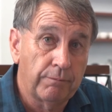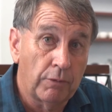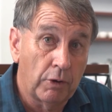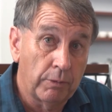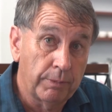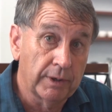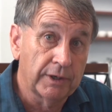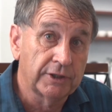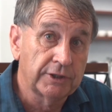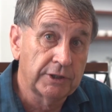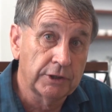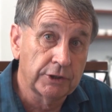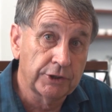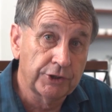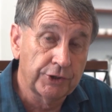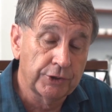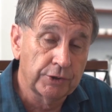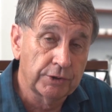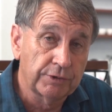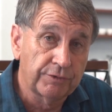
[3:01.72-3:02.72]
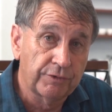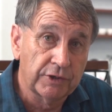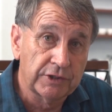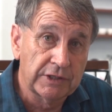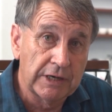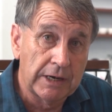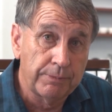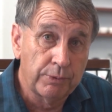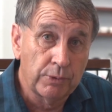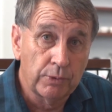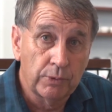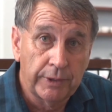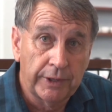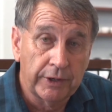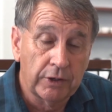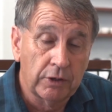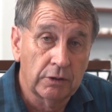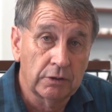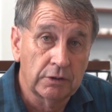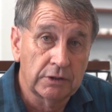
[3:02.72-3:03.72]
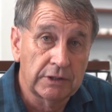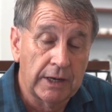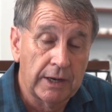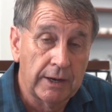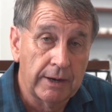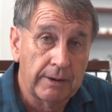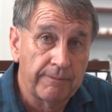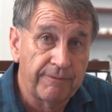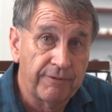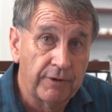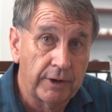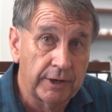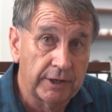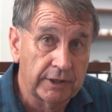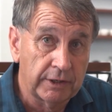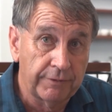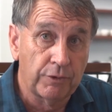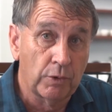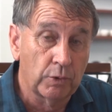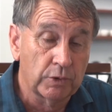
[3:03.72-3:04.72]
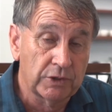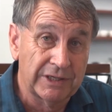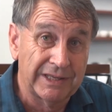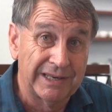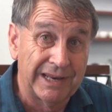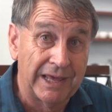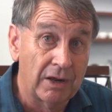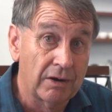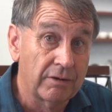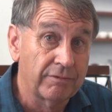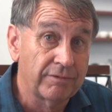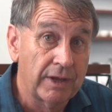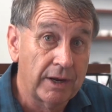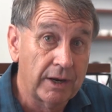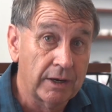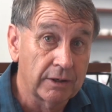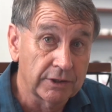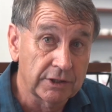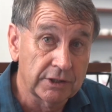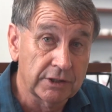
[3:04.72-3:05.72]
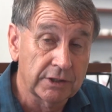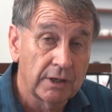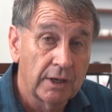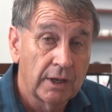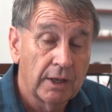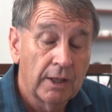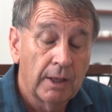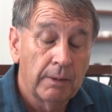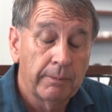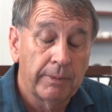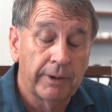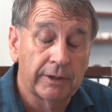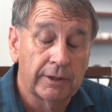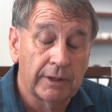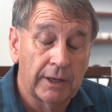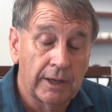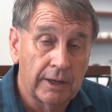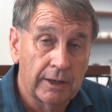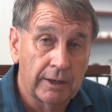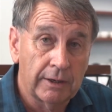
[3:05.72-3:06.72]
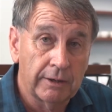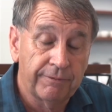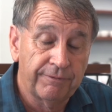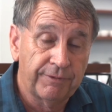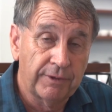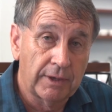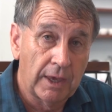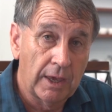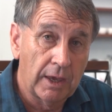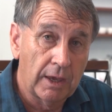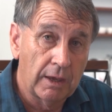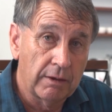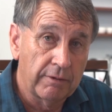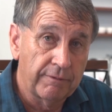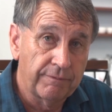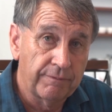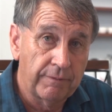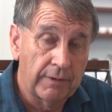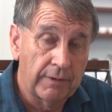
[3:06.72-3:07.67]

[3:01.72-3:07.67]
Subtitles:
mobility issues, for example. They could find it difficult to get out of the house, but if they have